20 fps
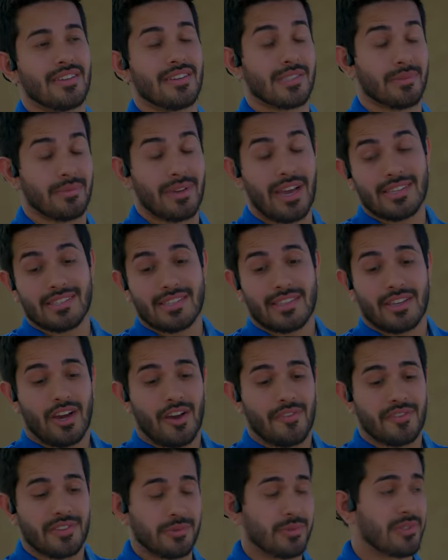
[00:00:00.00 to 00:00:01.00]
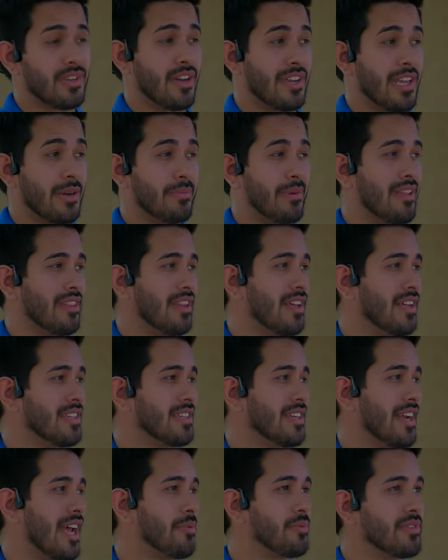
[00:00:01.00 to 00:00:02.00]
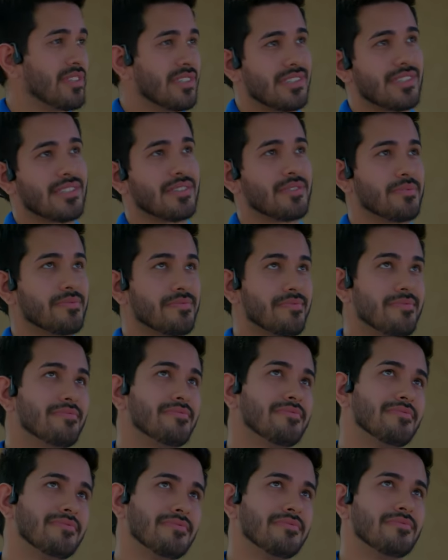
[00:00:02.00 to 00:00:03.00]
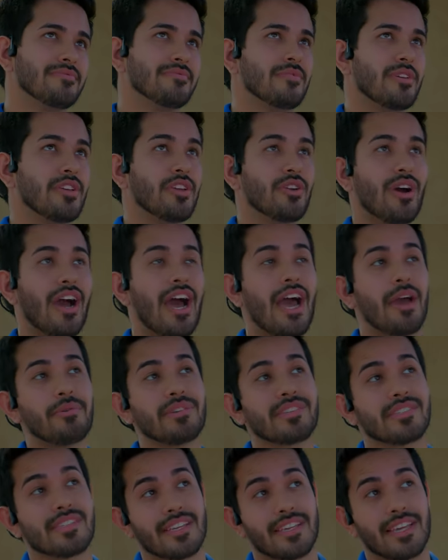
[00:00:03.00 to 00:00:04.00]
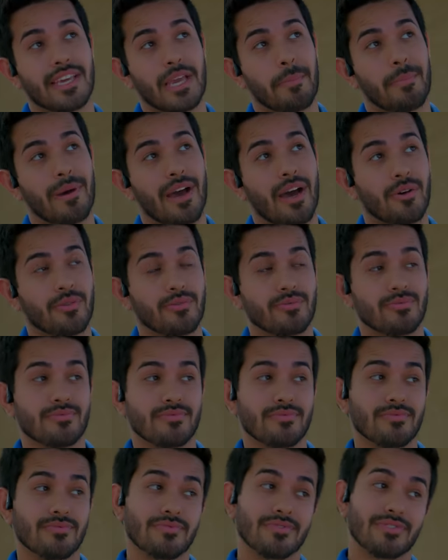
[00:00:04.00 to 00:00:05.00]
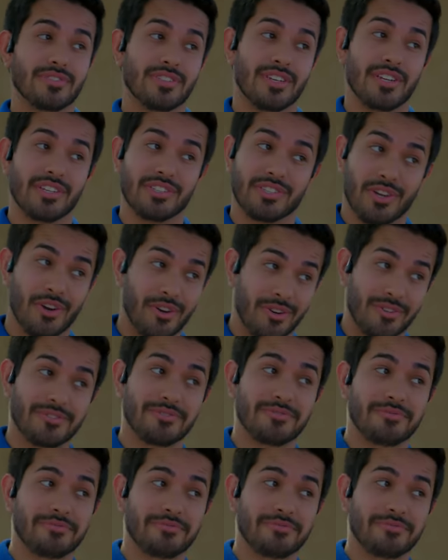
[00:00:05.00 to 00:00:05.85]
Some guys at the office were talking about lunch, and I was, well, you know, I was thinking about dessert.